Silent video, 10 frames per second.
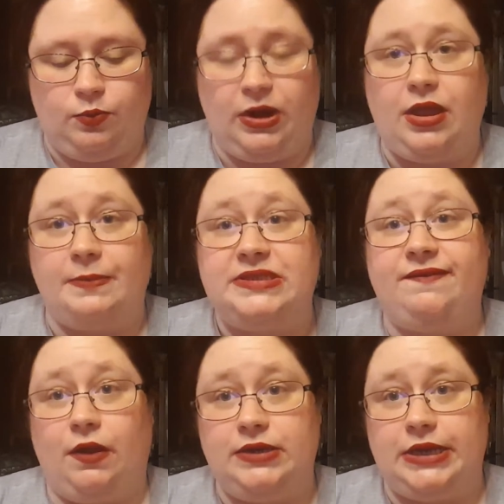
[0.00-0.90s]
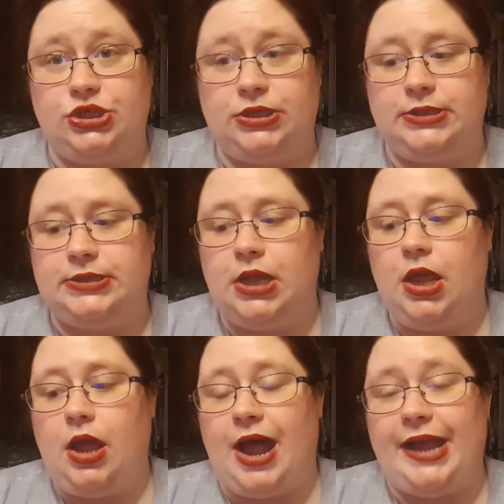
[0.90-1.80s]
when it comes to foundations,
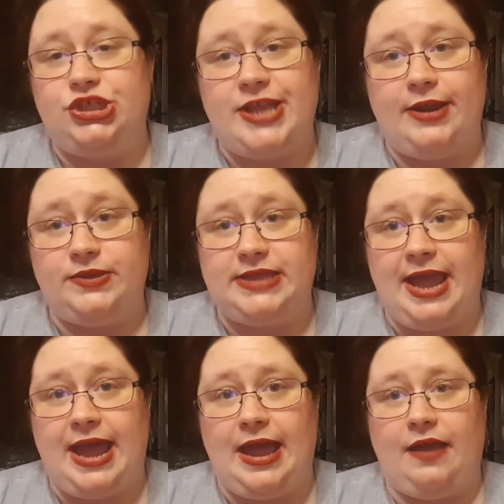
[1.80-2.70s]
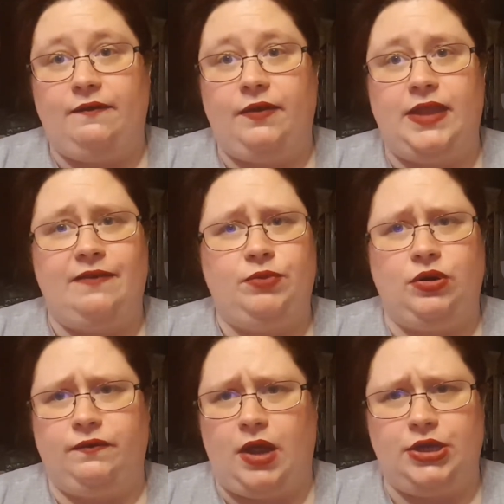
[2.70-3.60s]
eyeshadows they have
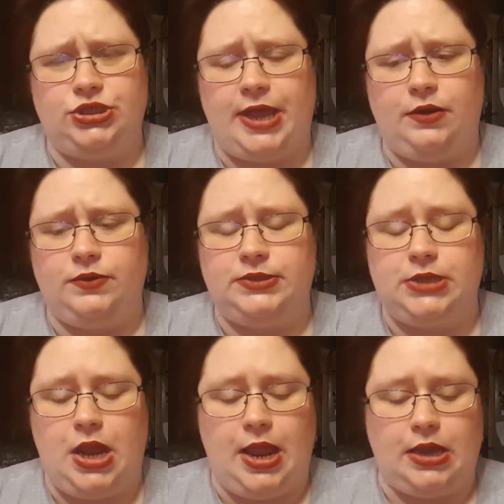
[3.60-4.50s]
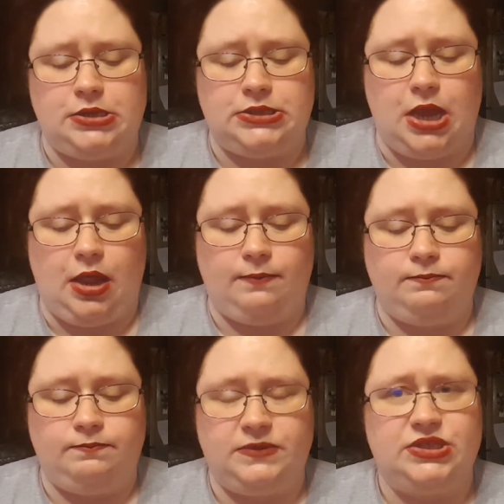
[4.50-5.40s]
beautiful eyeshadows. And
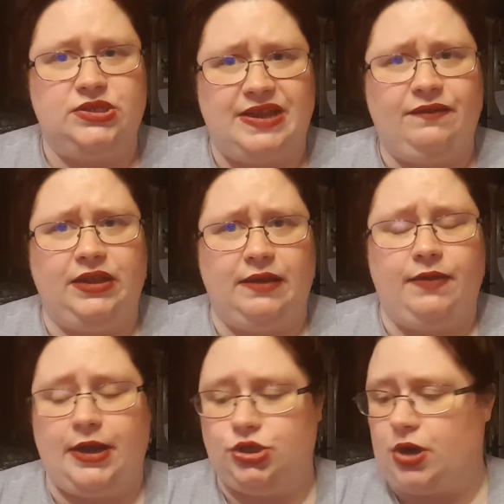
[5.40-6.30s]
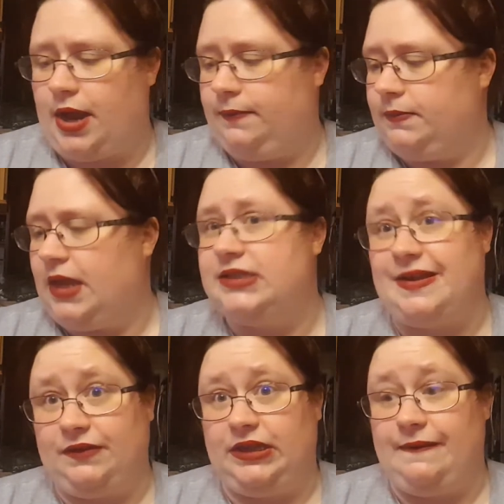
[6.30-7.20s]
so definitely give that a try and
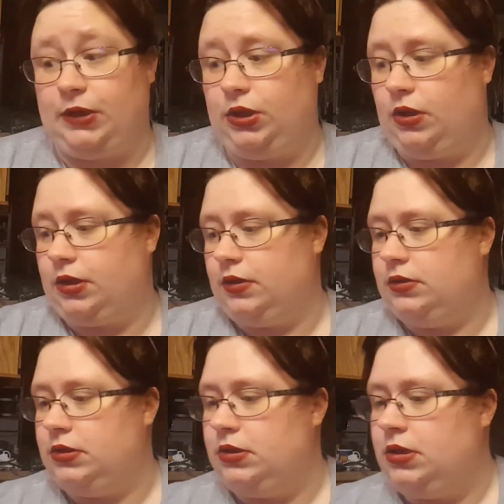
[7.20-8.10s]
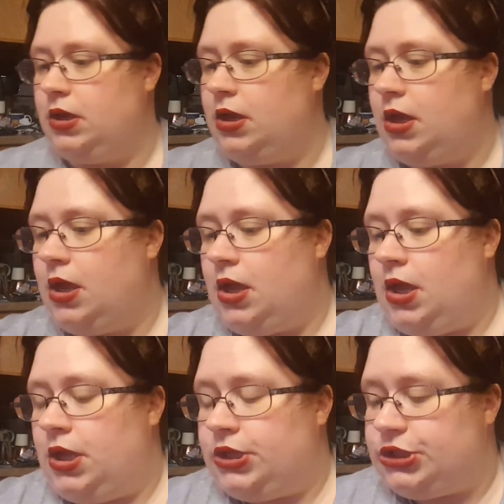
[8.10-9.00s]
definitely give it a look.
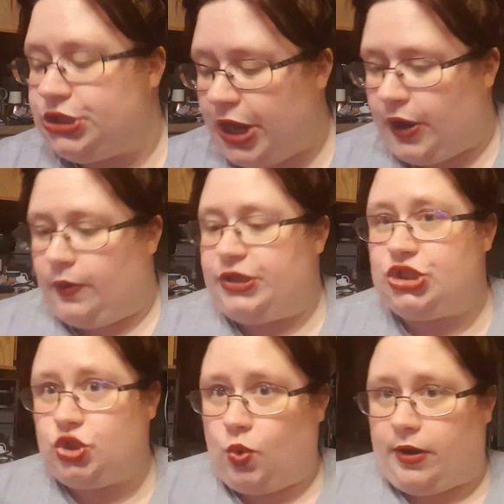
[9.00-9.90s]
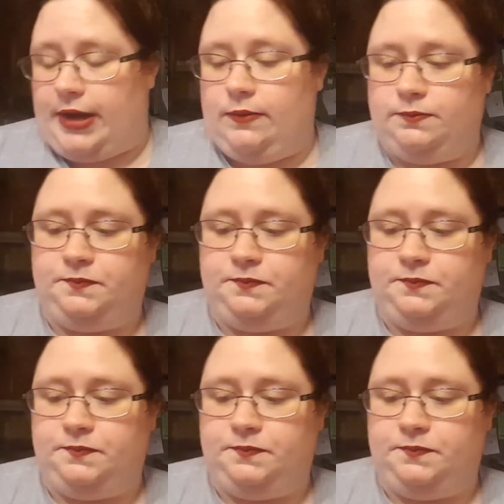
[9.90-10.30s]
So, story.